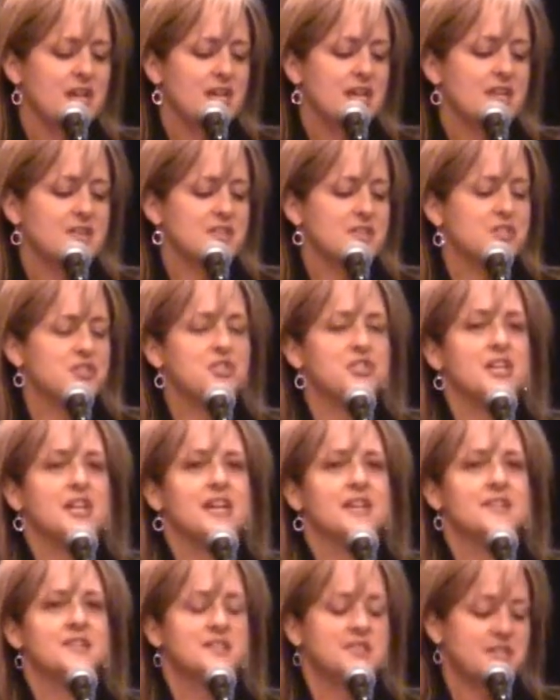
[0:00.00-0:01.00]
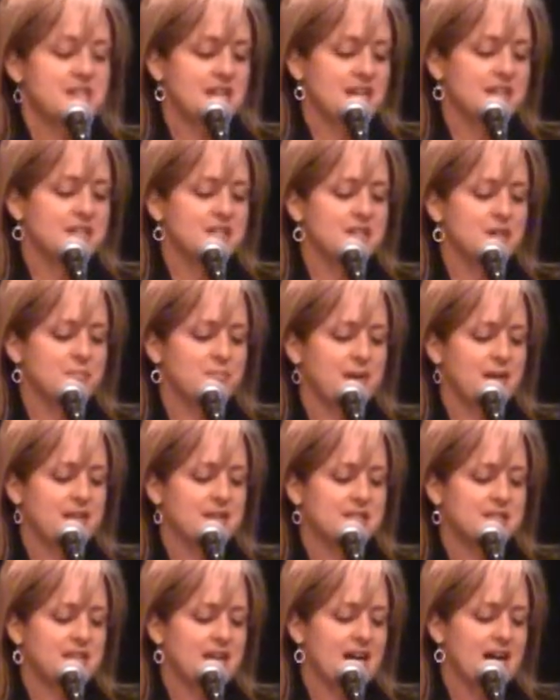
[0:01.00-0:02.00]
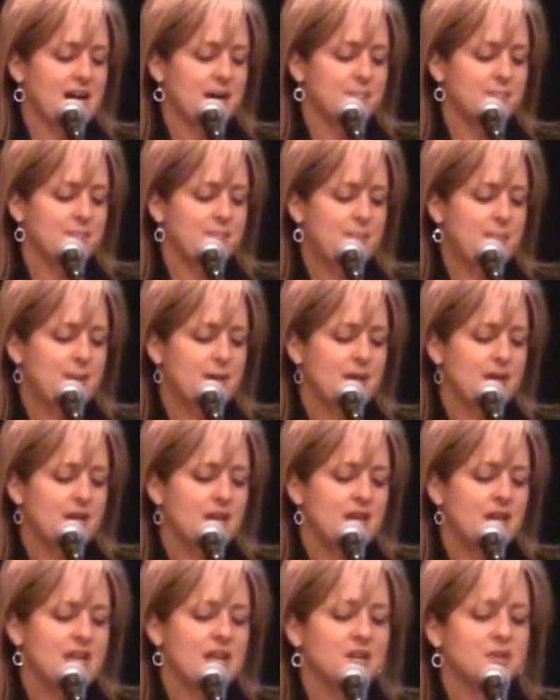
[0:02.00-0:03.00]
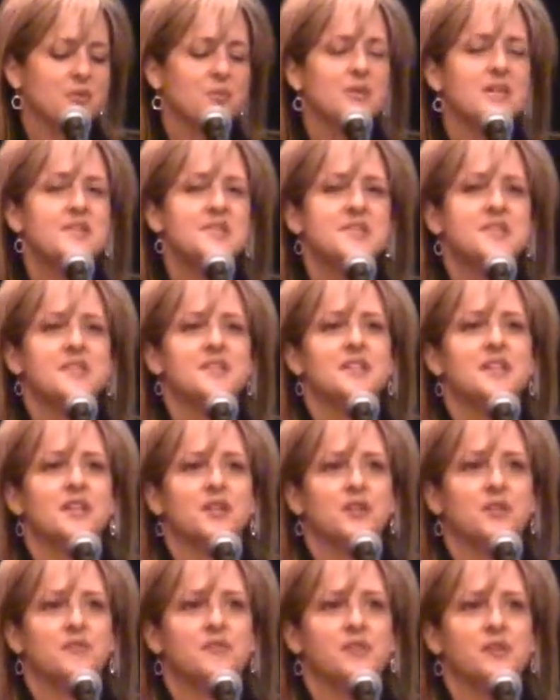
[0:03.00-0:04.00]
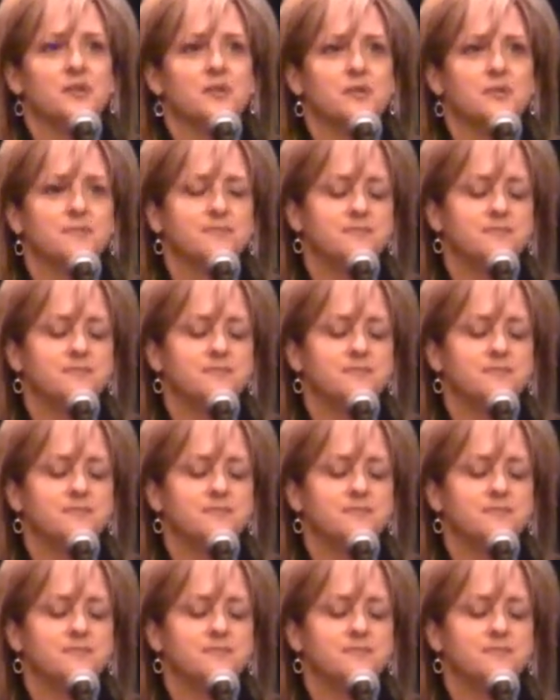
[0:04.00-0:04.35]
has a chance to end up on top. At a recent interview,